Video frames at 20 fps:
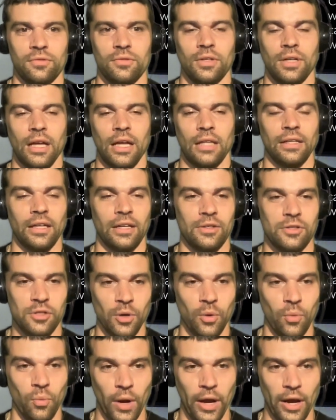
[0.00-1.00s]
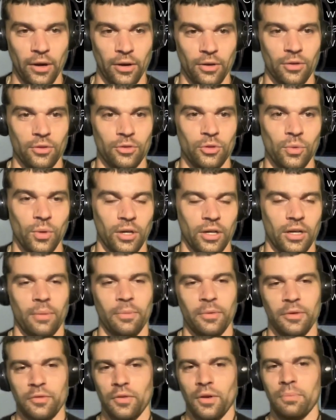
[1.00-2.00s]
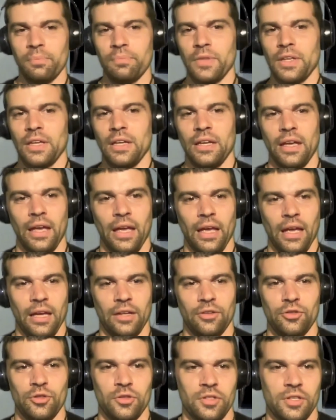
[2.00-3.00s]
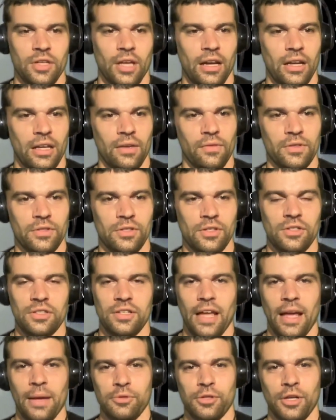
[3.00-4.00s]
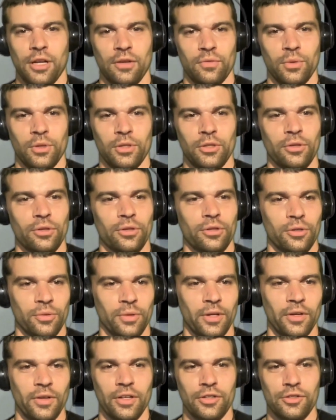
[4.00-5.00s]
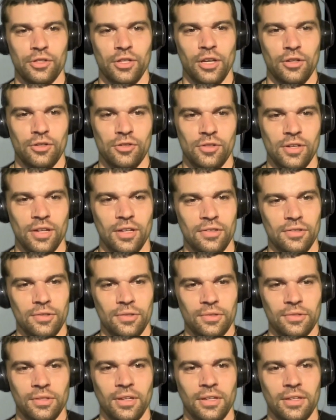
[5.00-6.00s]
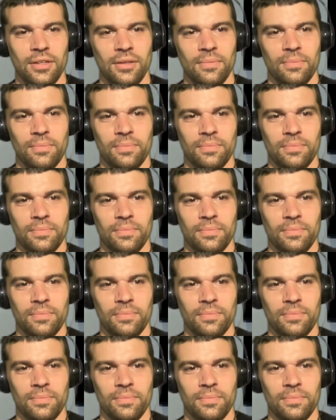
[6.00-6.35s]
Uh, let us know where you are coming from, and just kind of give us a snapshot of what your career in education has looked like.